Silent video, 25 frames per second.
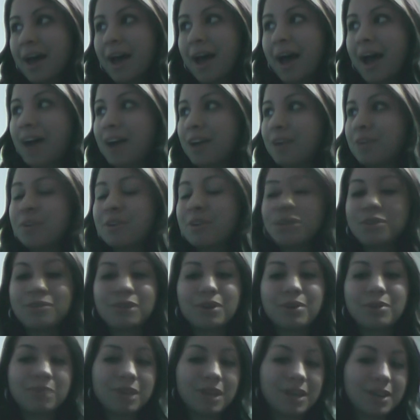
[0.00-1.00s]
I don't know if
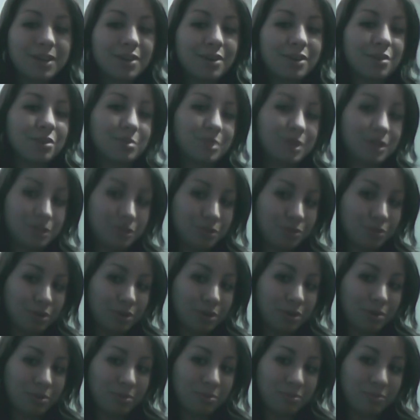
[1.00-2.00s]
I'll make it all the way
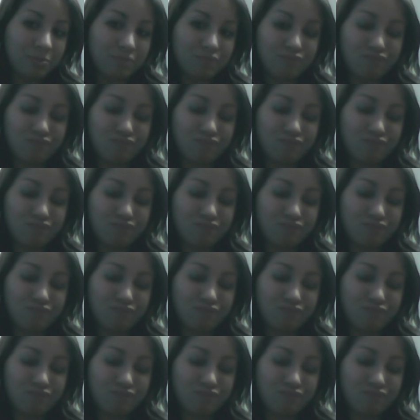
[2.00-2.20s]
through.